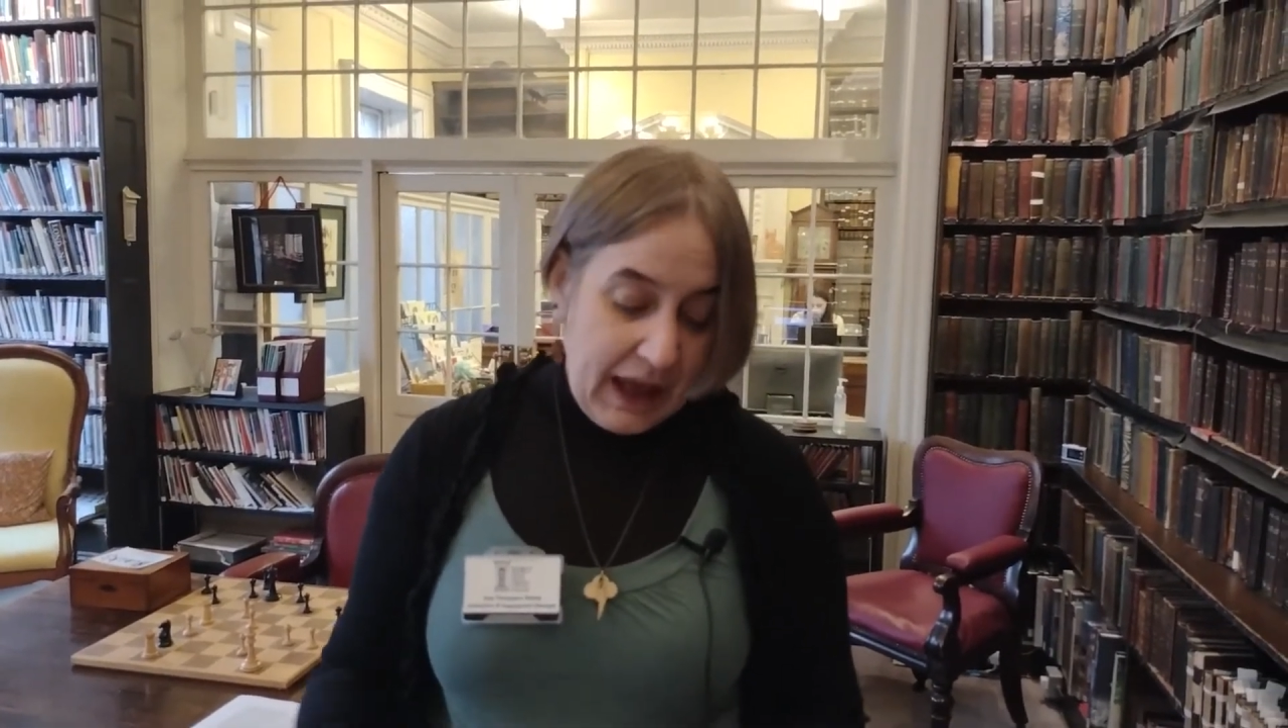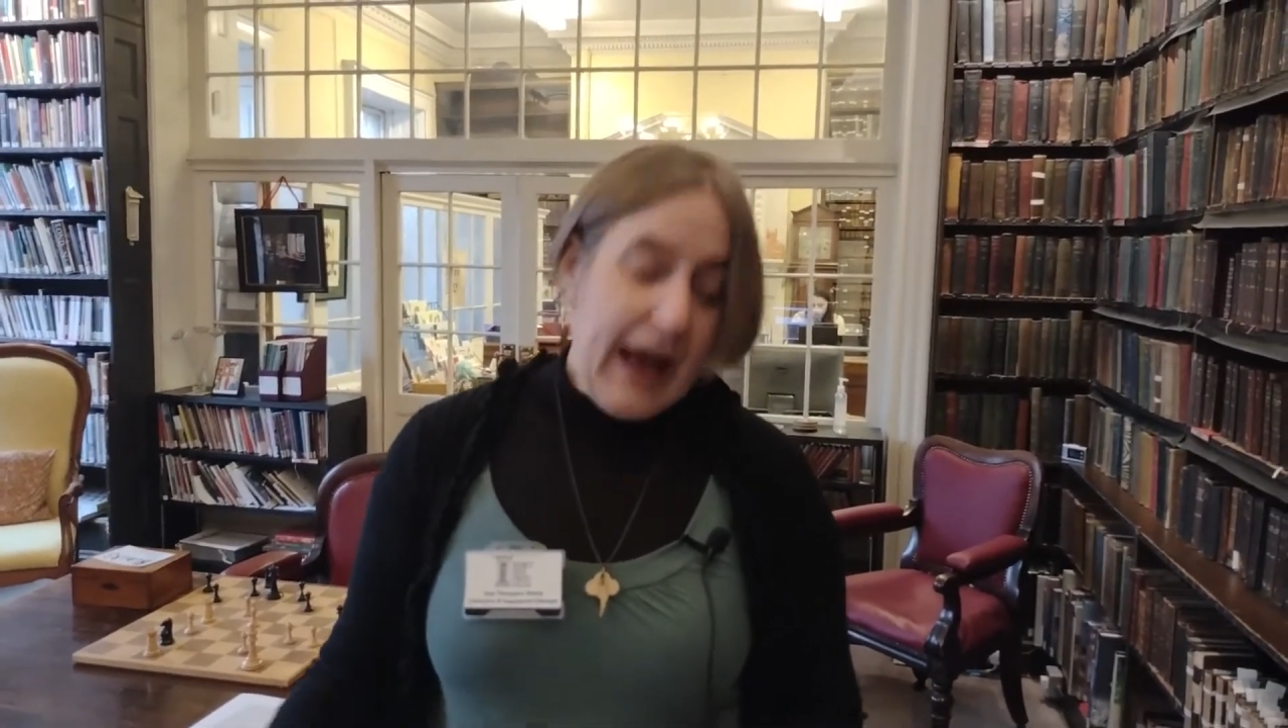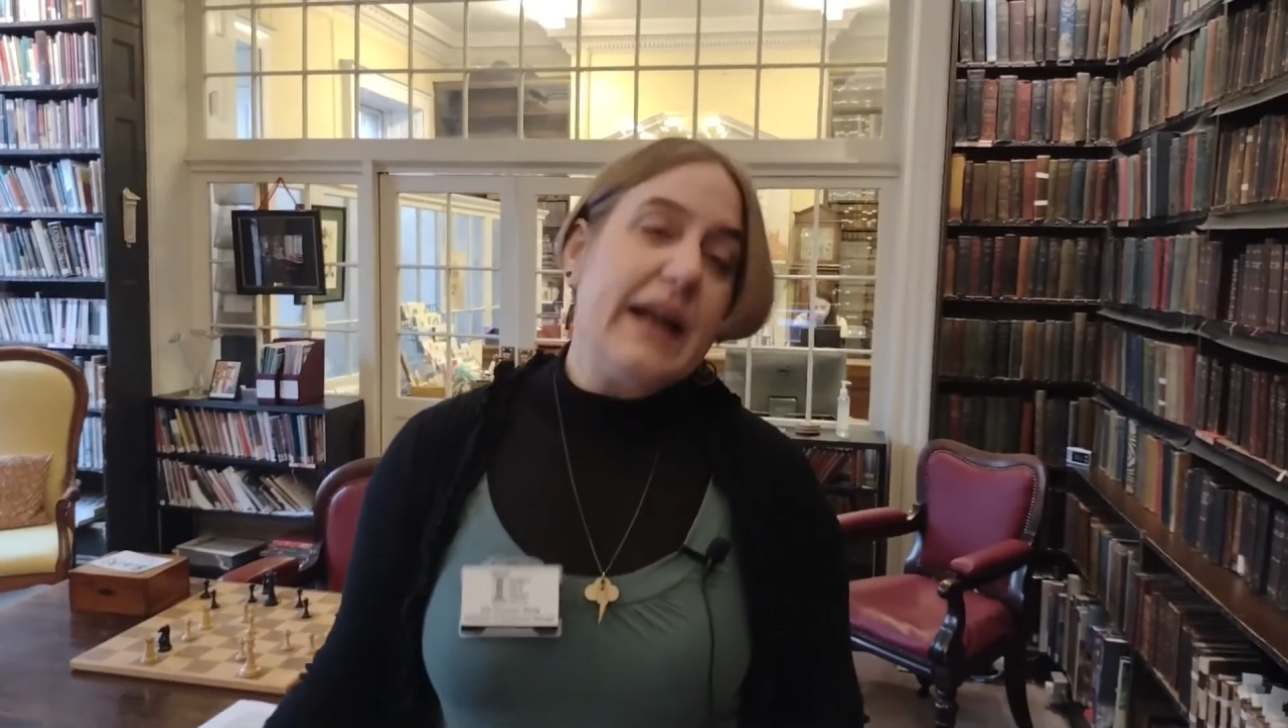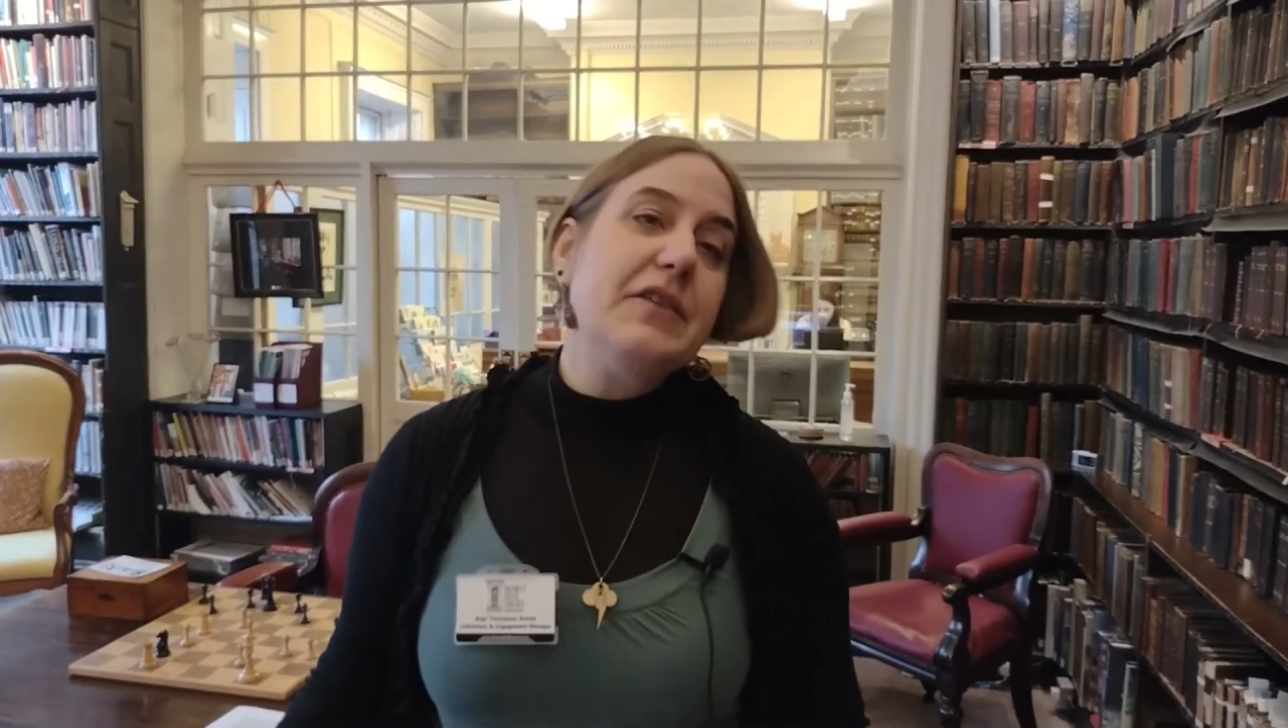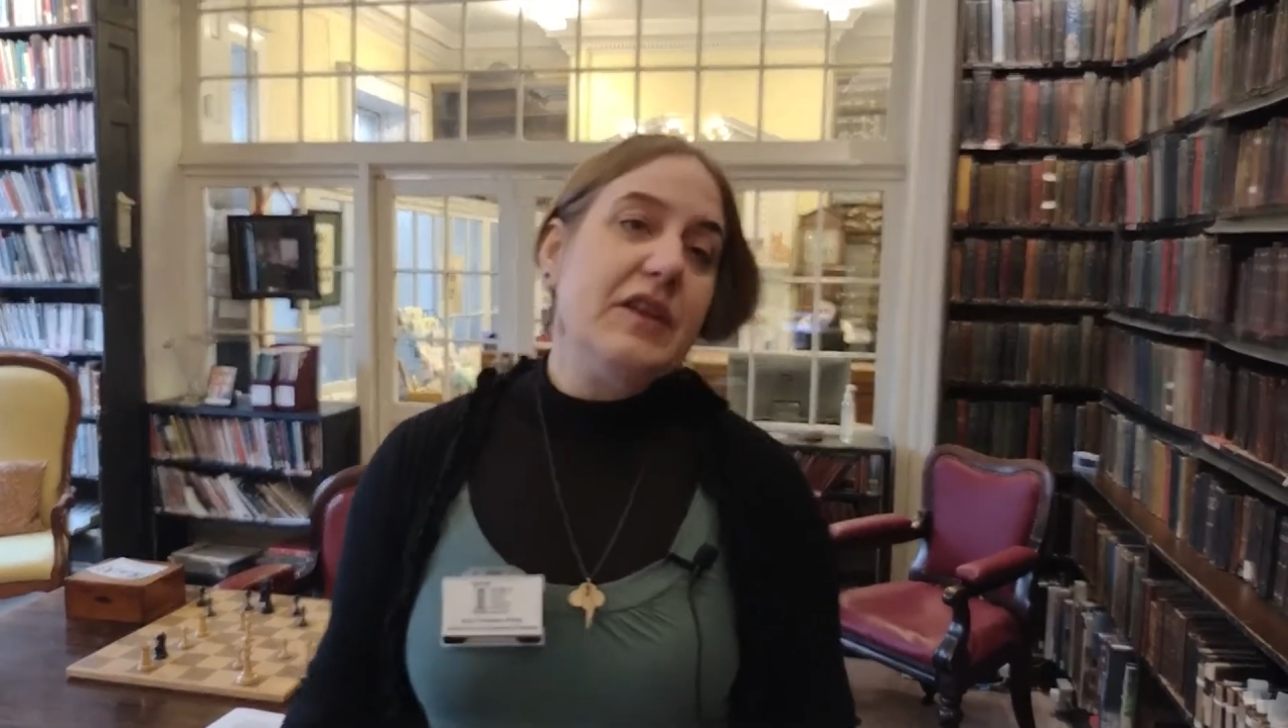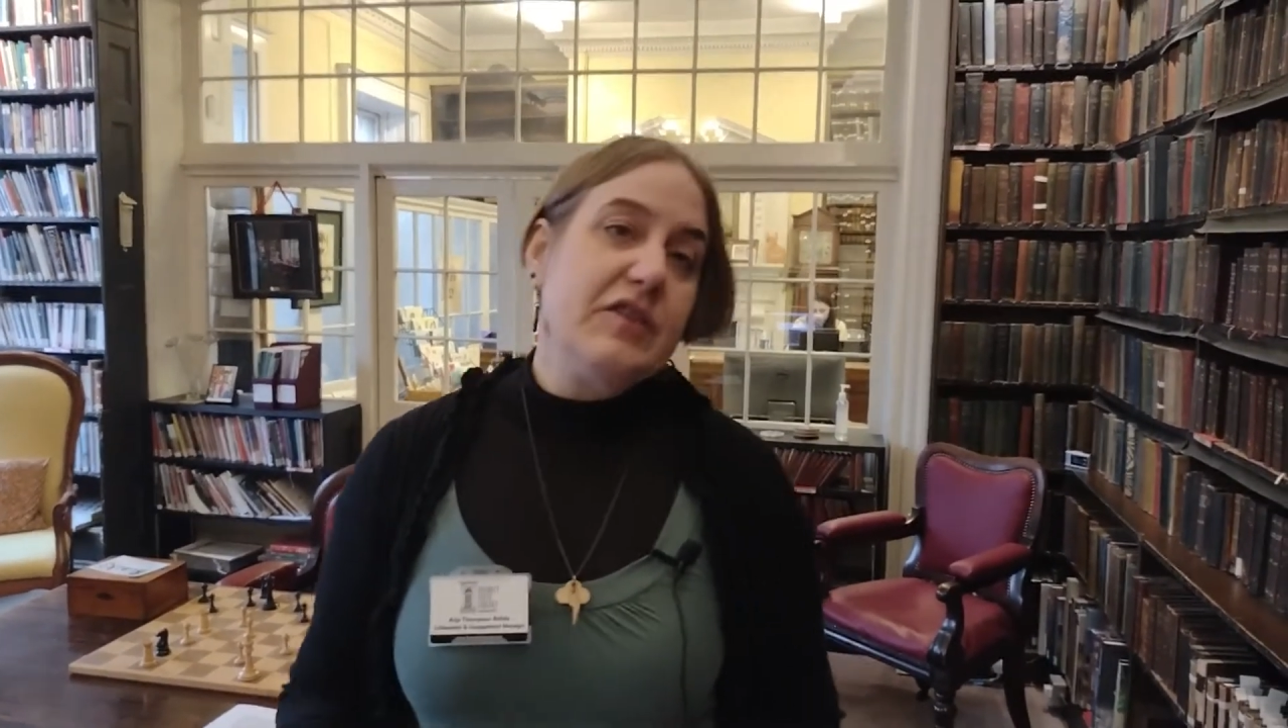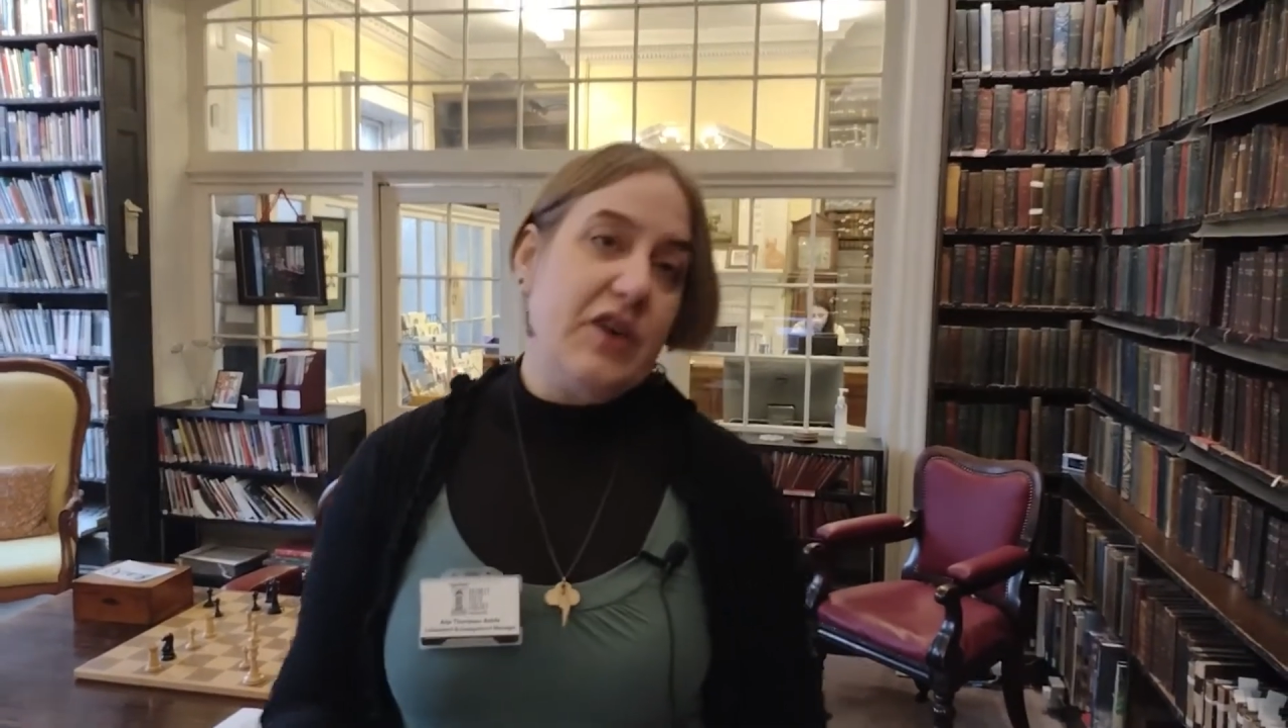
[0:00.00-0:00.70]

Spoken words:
And at this